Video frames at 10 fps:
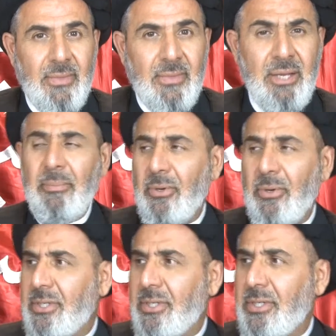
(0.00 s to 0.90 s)
Imam
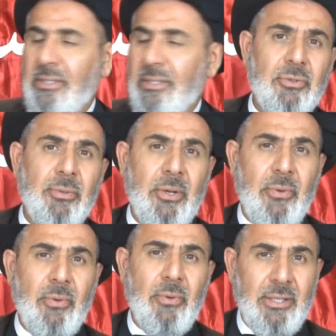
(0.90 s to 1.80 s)
Hossain turned to
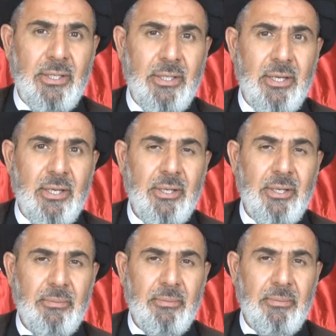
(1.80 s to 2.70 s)
Marwan and he said to him,